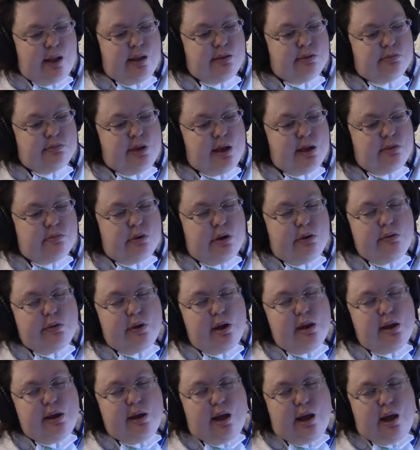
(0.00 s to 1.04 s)
people
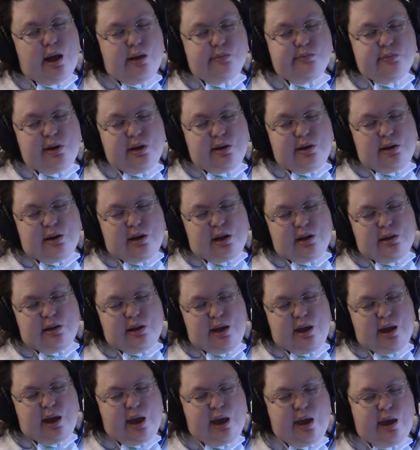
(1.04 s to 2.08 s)
really commented on
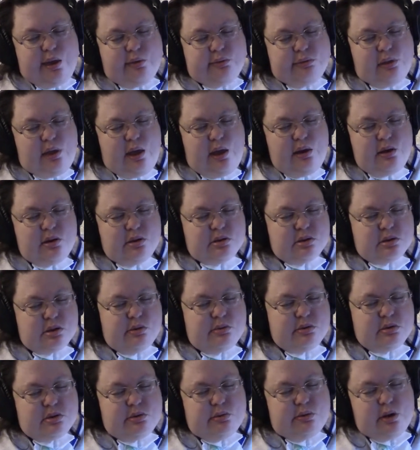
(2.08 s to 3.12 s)
the AFOs,
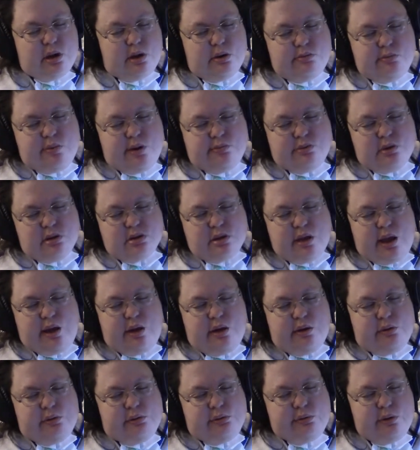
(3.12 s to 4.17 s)
which if you don't remember is
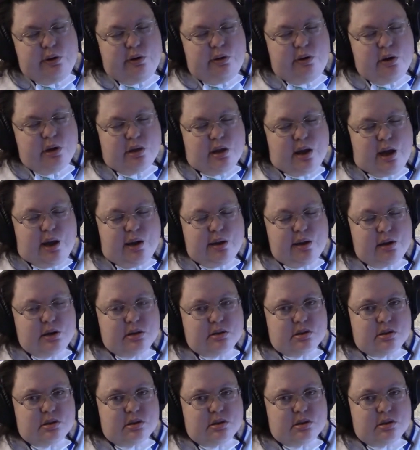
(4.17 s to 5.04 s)
ankle foot orthotics,